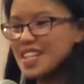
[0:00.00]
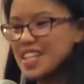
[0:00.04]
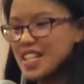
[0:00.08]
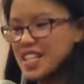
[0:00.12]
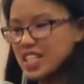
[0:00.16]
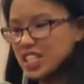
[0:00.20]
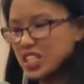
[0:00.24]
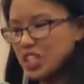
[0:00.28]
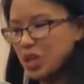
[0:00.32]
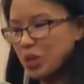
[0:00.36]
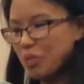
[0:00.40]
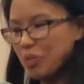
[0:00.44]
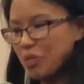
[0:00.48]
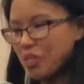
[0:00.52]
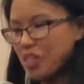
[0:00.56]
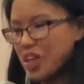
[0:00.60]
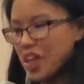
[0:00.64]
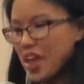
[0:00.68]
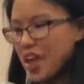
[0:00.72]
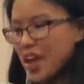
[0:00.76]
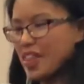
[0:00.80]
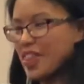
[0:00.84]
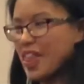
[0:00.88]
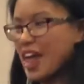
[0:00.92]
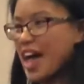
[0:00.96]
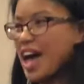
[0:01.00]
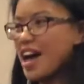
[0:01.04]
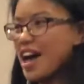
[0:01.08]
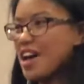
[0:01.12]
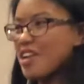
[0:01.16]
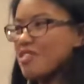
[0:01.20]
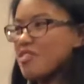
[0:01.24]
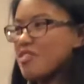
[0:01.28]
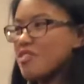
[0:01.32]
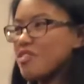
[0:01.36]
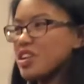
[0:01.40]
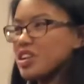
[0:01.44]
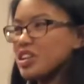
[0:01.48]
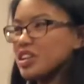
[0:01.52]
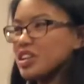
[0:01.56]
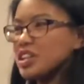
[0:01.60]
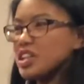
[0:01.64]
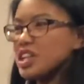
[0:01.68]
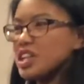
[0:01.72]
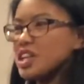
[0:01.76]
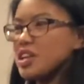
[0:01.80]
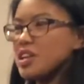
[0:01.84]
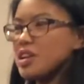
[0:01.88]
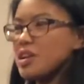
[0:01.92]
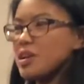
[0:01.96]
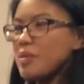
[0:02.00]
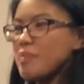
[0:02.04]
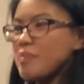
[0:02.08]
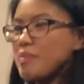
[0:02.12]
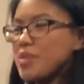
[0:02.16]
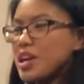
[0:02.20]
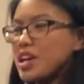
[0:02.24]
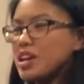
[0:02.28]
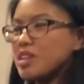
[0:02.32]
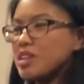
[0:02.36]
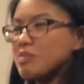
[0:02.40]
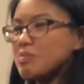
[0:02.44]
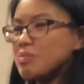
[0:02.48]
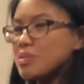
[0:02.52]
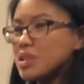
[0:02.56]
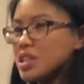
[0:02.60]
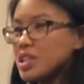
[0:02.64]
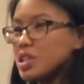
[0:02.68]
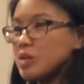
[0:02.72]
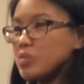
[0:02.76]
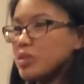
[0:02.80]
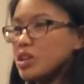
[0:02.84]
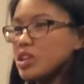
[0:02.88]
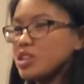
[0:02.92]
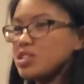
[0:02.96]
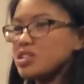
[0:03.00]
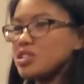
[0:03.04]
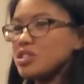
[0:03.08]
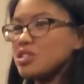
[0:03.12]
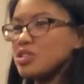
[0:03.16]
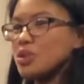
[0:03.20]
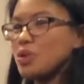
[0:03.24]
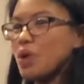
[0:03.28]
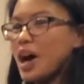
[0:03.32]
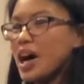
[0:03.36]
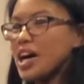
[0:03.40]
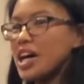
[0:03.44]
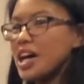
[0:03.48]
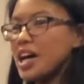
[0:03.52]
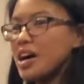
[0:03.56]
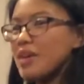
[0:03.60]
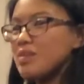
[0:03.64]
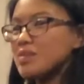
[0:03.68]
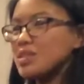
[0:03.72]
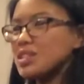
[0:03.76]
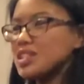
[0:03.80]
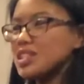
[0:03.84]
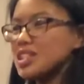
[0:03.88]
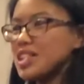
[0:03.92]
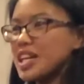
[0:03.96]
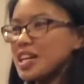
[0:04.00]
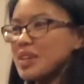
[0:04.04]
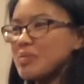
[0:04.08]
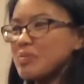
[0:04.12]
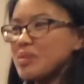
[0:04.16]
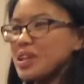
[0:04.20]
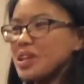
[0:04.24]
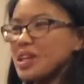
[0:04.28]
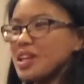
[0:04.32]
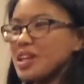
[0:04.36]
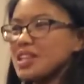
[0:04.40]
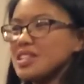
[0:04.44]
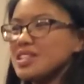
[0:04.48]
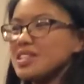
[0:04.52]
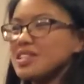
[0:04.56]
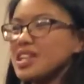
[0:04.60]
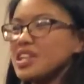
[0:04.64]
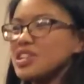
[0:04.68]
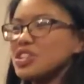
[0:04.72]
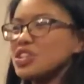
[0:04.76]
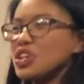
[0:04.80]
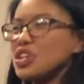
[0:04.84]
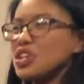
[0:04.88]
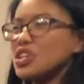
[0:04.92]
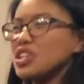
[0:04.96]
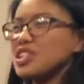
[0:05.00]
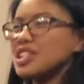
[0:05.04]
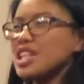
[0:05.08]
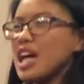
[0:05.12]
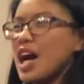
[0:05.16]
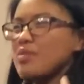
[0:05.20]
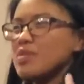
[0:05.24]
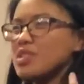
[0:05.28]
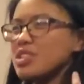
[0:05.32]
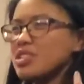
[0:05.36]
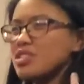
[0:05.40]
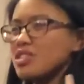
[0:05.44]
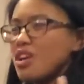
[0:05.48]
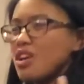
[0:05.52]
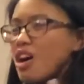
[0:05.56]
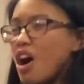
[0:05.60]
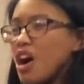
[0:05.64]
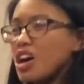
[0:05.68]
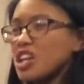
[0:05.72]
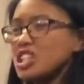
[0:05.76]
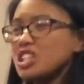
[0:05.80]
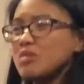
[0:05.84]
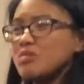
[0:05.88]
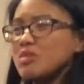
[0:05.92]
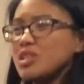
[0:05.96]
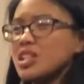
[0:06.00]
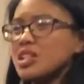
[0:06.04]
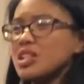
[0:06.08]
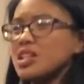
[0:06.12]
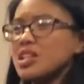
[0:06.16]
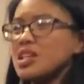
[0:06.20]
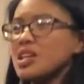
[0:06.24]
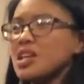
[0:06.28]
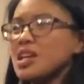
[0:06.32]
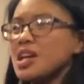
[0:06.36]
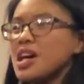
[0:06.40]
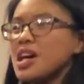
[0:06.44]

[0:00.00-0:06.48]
It's something that really made me the person who I am today, because they took the time to talk to me.